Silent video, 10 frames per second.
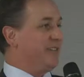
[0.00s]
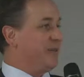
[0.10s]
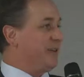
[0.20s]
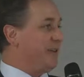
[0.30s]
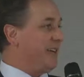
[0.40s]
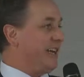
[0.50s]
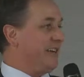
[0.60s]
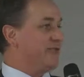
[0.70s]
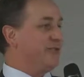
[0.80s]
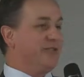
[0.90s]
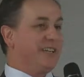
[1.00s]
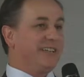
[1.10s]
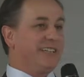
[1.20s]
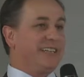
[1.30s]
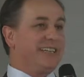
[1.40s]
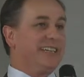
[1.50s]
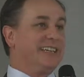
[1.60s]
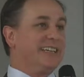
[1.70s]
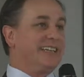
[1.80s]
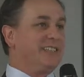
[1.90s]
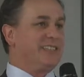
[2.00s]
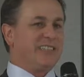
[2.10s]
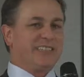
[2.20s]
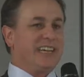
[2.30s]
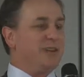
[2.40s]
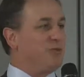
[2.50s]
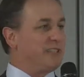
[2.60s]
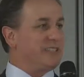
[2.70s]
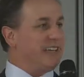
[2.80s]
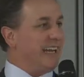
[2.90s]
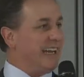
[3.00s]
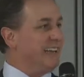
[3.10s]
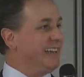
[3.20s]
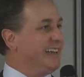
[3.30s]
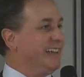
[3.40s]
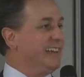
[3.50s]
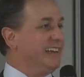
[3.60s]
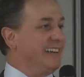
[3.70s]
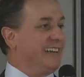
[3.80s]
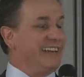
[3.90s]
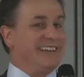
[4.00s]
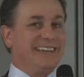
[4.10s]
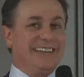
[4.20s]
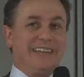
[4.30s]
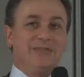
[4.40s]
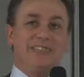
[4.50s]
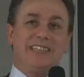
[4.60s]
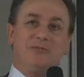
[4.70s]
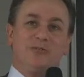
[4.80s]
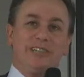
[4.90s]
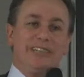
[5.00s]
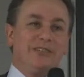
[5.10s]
of them in our drawer the other day, and she's like, Dad, what's that? And I was like, well, you